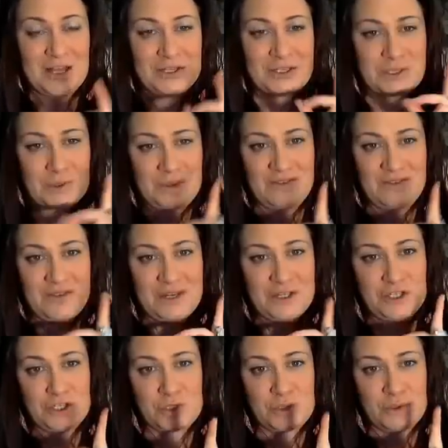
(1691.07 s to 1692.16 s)
So if it
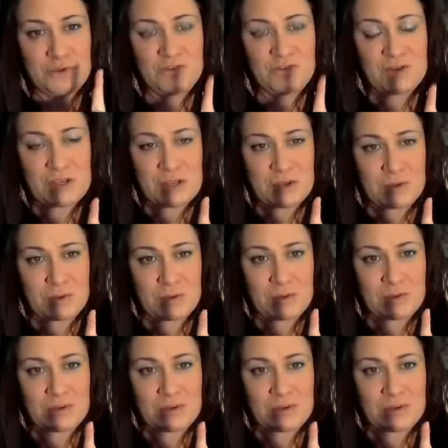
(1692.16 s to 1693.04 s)
is true for you,